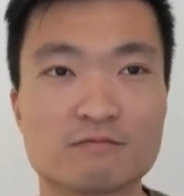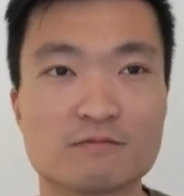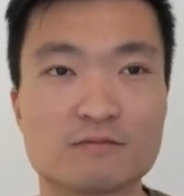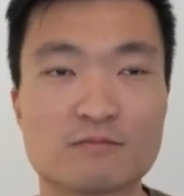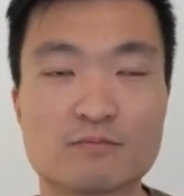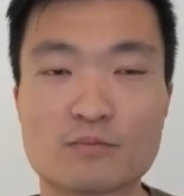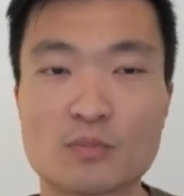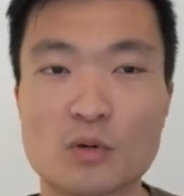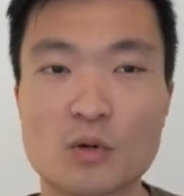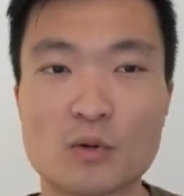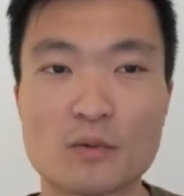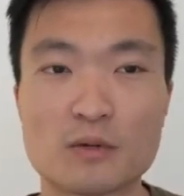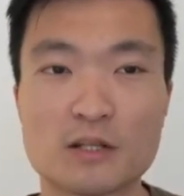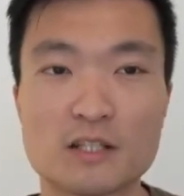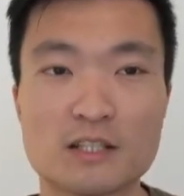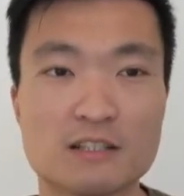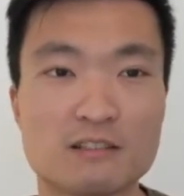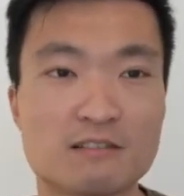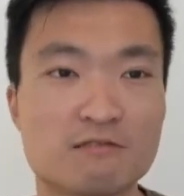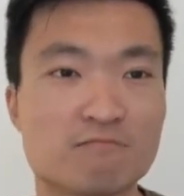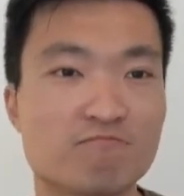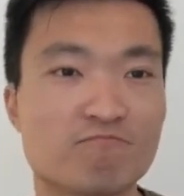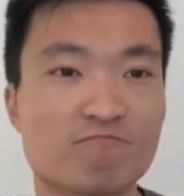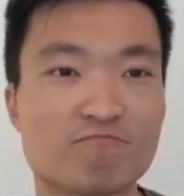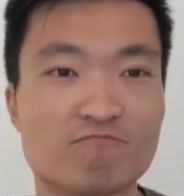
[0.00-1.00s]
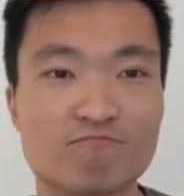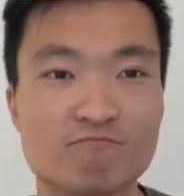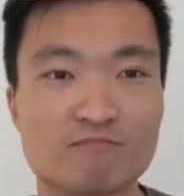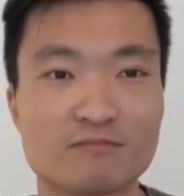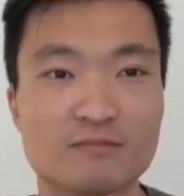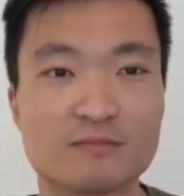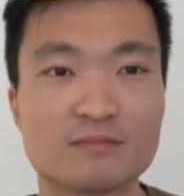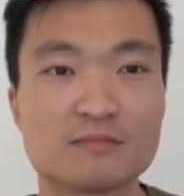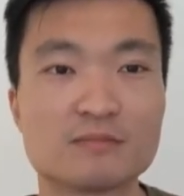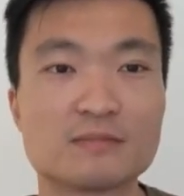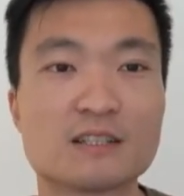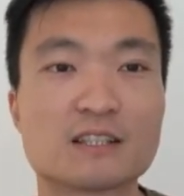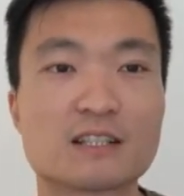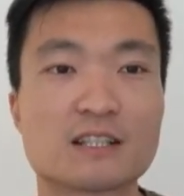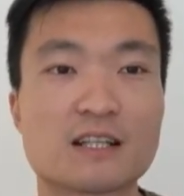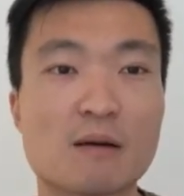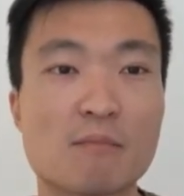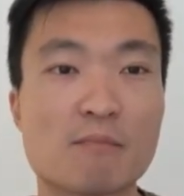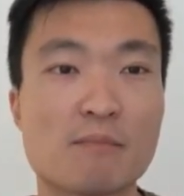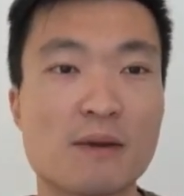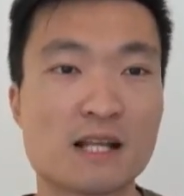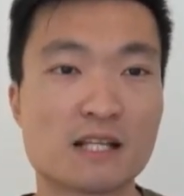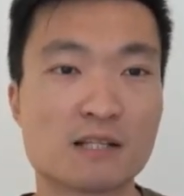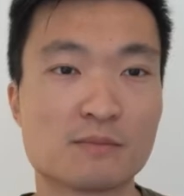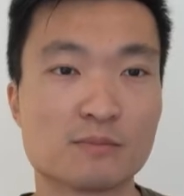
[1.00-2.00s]
probably
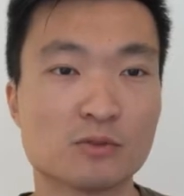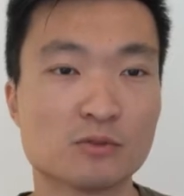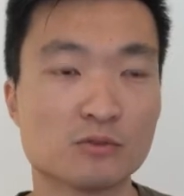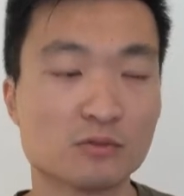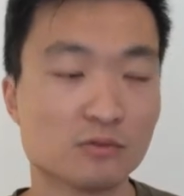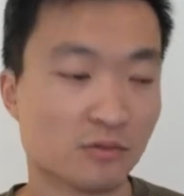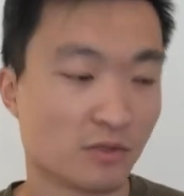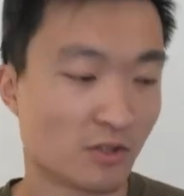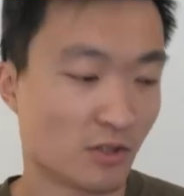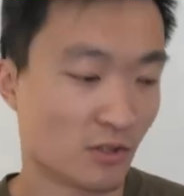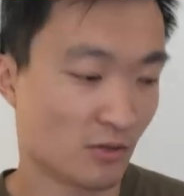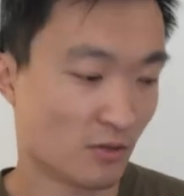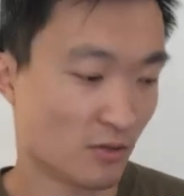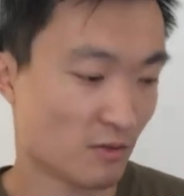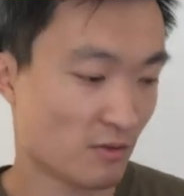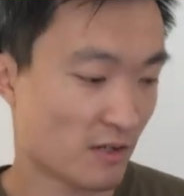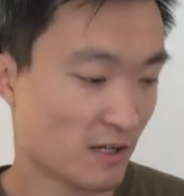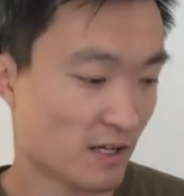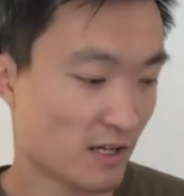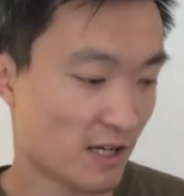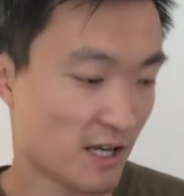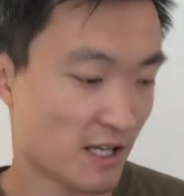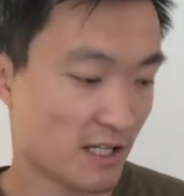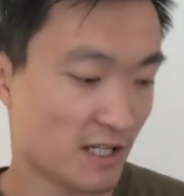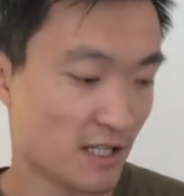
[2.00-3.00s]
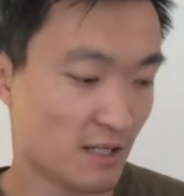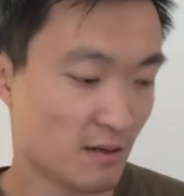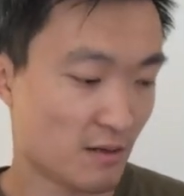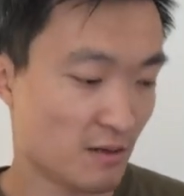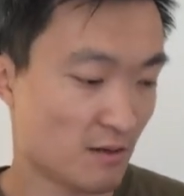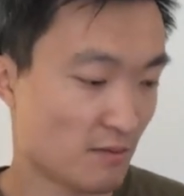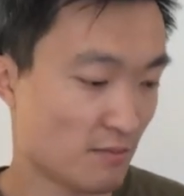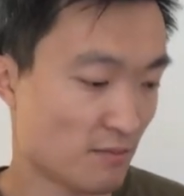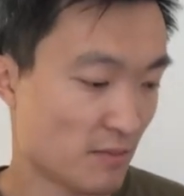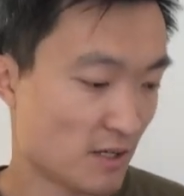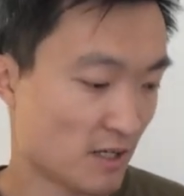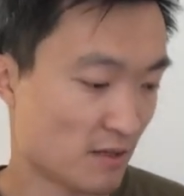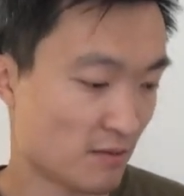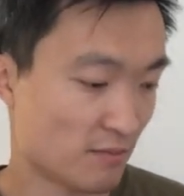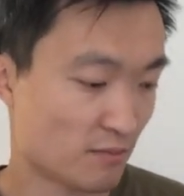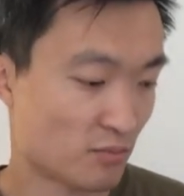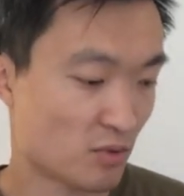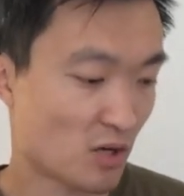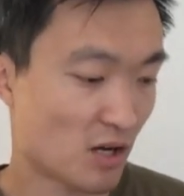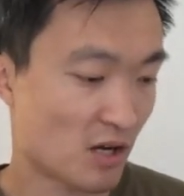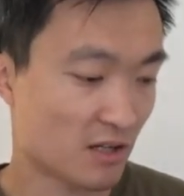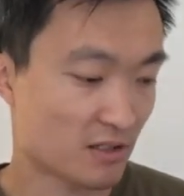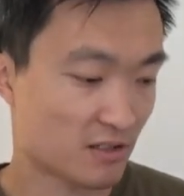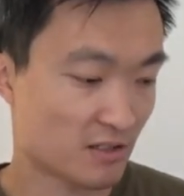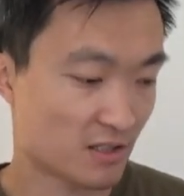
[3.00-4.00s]
compatible to any
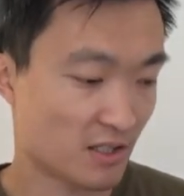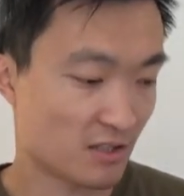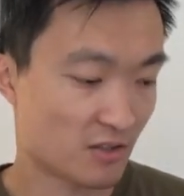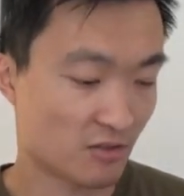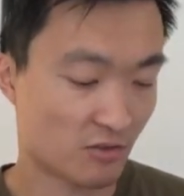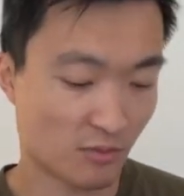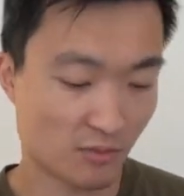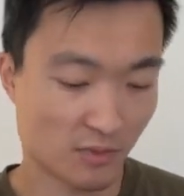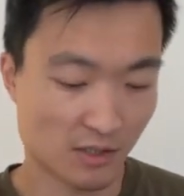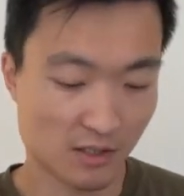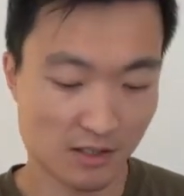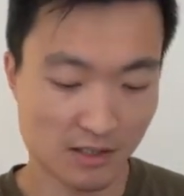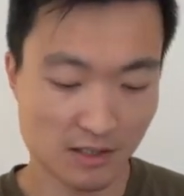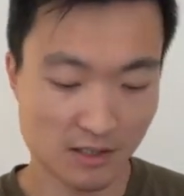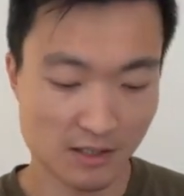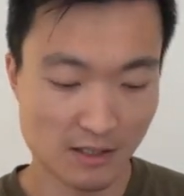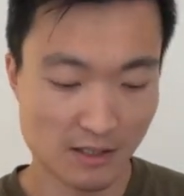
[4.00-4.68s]
brass instrument.